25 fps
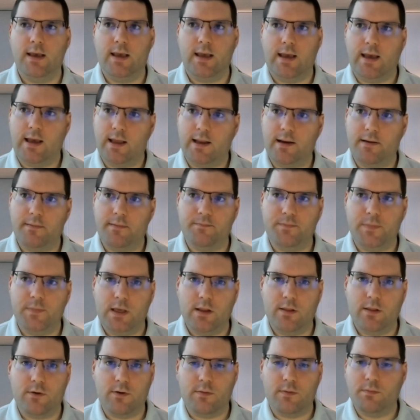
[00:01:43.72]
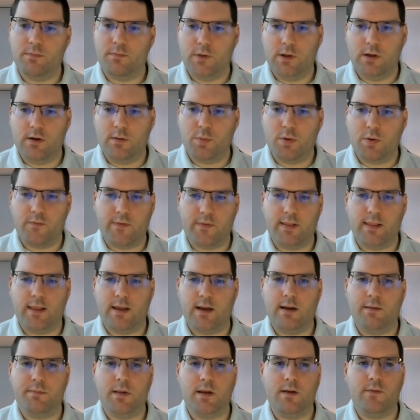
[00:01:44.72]
and either, prevent
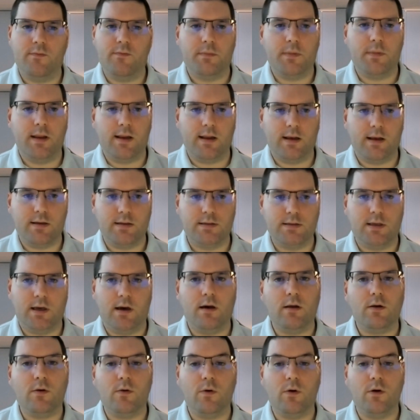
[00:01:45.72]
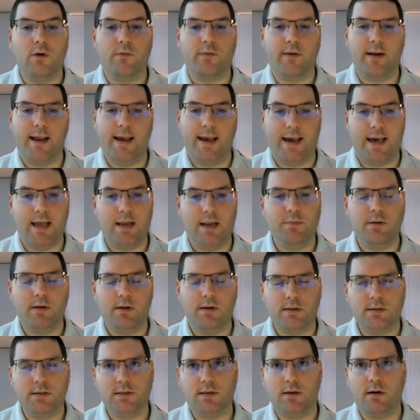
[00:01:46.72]
that update from getting installed, or if it had been
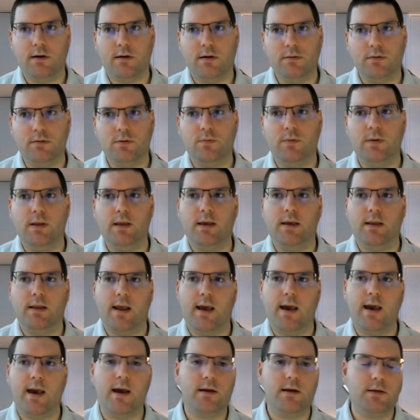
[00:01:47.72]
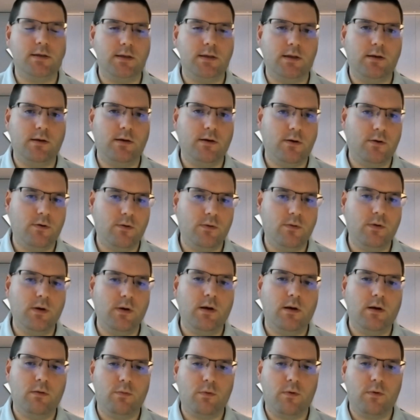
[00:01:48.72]
installed, we can actually go
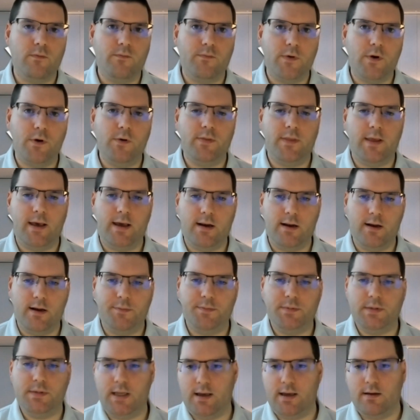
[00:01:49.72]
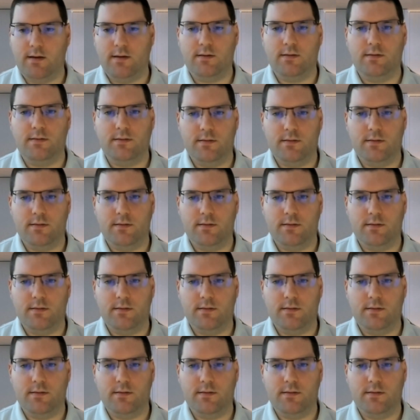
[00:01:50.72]
revoke that update.